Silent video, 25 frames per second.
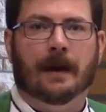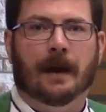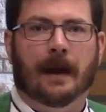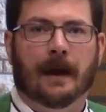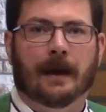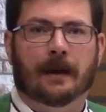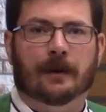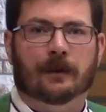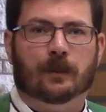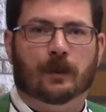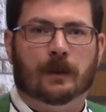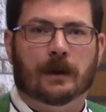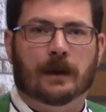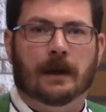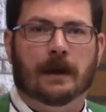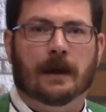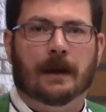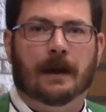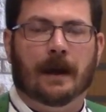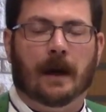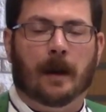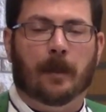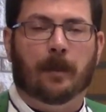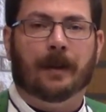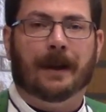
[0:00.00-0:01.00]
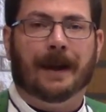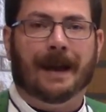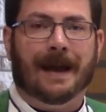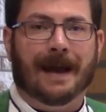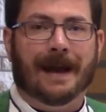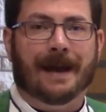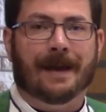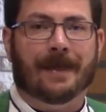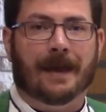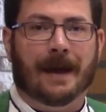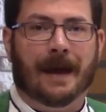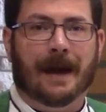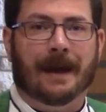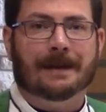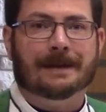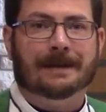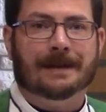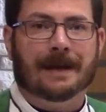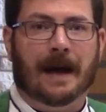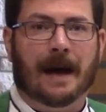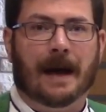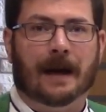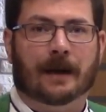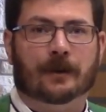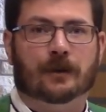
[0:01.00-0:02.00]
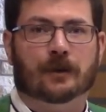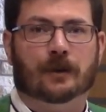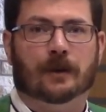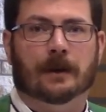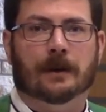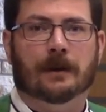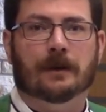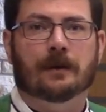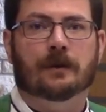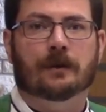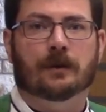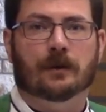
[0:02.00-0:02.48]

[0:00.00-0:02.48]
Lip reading: as we apply that doctrine